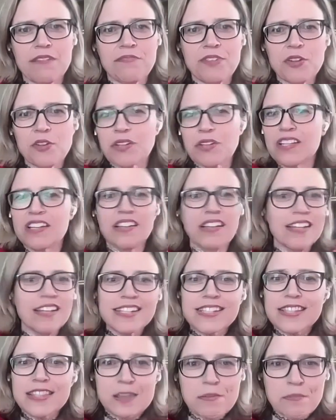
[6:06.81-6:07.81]
If you could
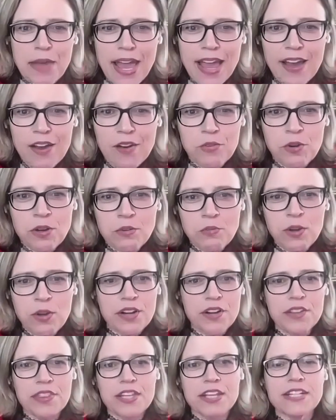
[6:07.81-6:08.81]
list them out,
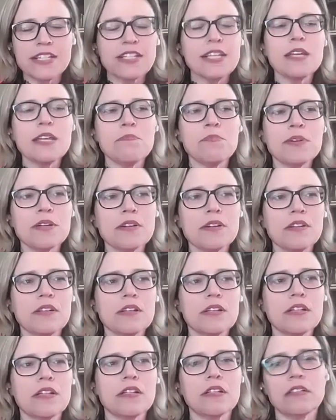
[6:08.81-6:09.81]
what are the
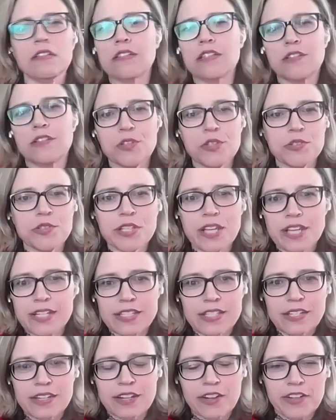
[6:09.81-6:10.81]
typical, use
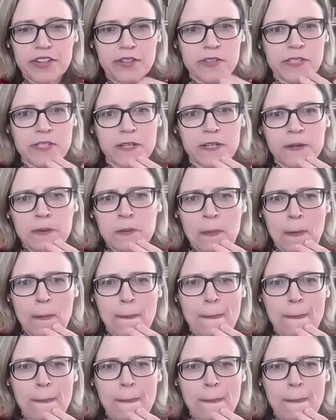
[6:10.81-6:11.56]
case scenarios here?